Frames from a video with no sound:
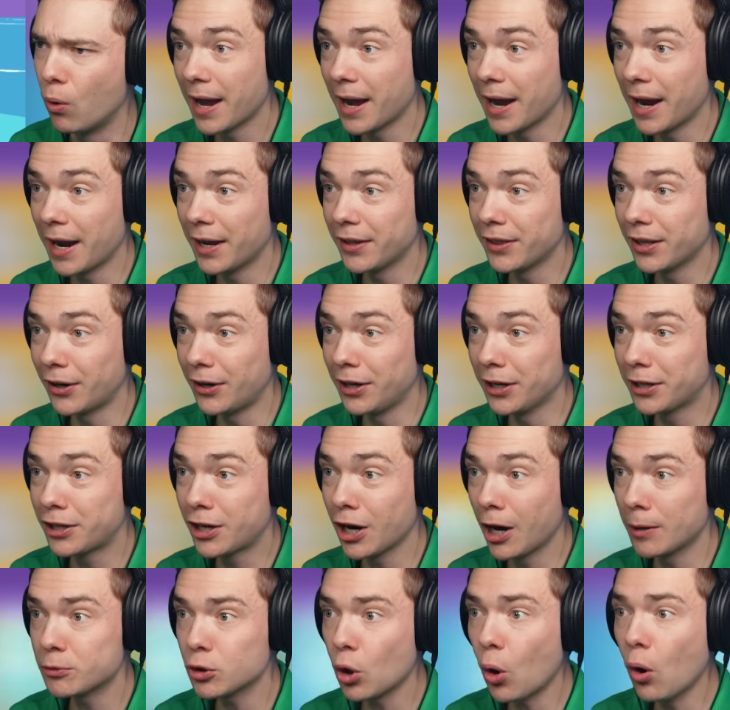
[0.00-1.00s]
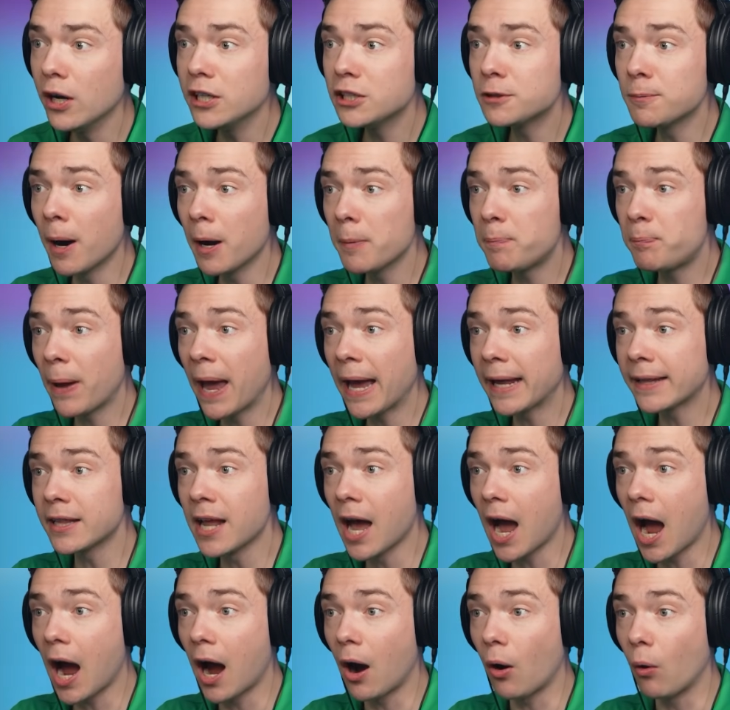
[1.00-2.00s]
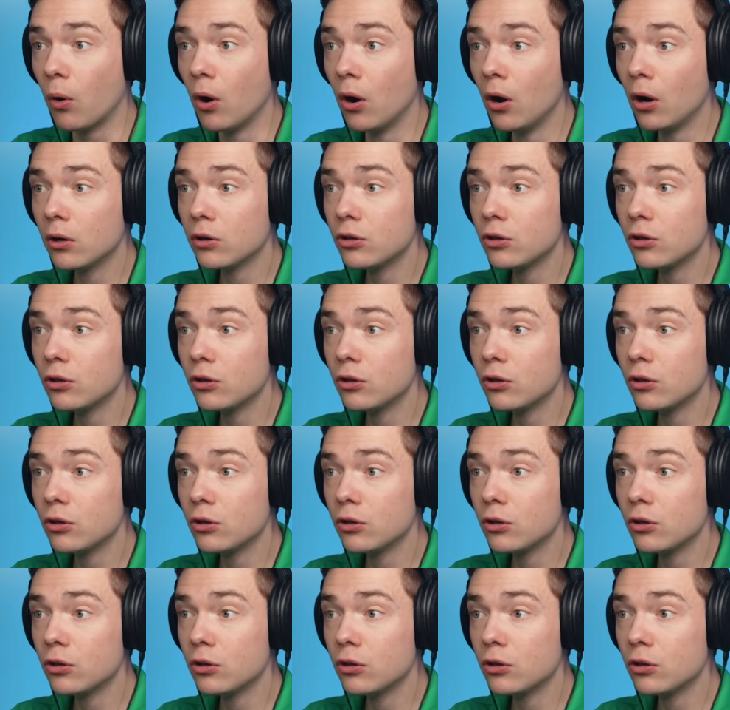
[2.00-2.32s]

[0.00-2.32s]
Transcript: Hey, there he comes. Oh, he's my pet now.